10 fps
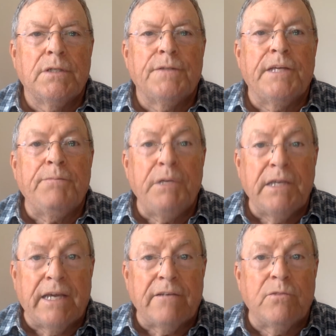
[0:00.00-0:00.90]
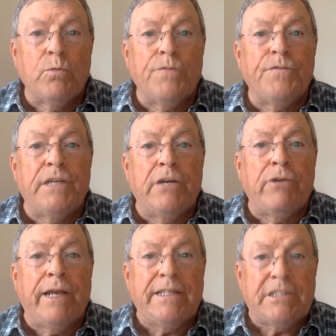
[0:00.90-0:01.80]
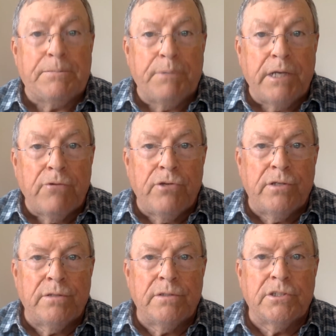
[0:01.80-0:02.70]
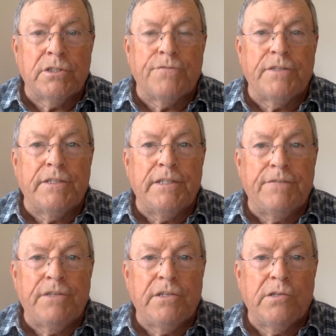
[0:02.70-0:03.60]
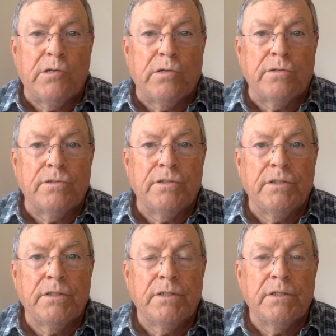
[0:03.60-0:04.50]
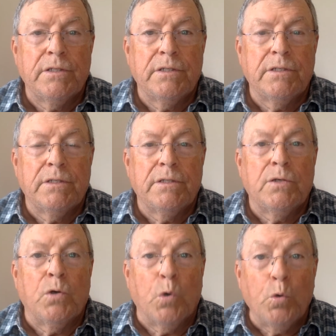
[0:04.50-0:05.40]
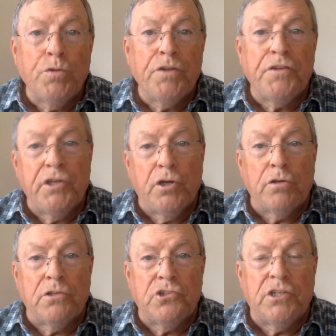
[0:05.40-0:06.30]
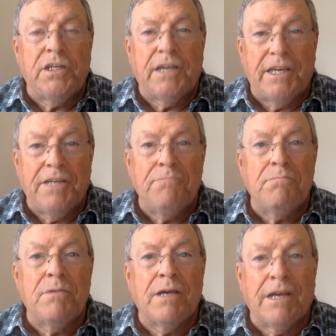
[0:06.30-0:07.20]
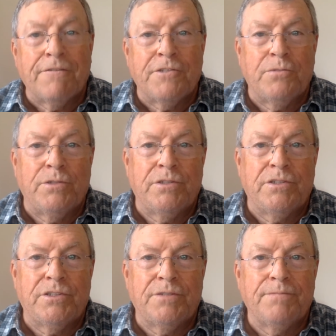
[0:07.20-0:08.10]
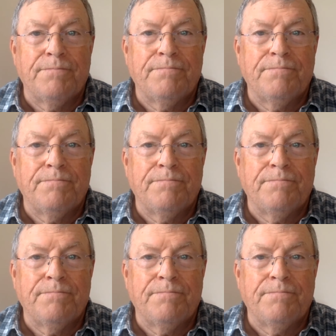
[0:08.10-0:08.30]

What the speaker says: They began with their experience of the living God. All the theology came afterwards.